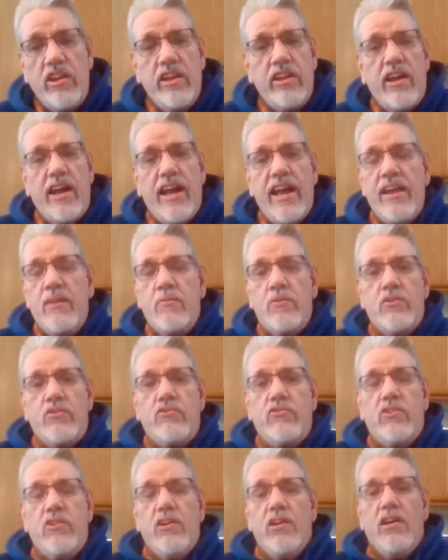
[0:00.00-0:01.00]
And I
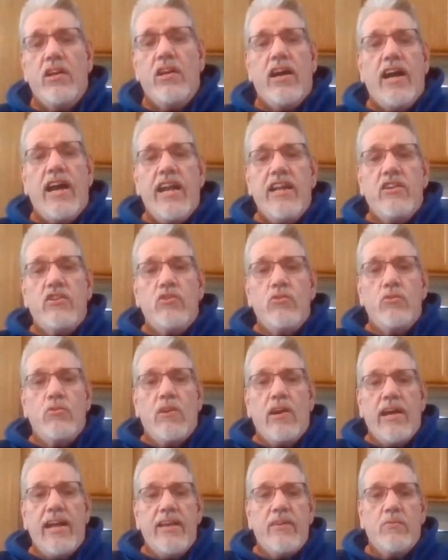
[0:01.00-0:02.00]

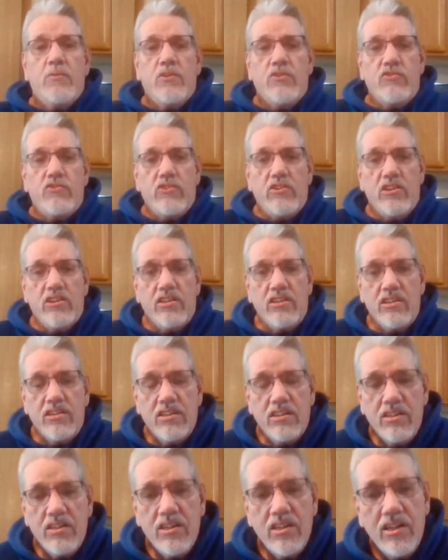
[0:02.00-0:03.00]
knew I was a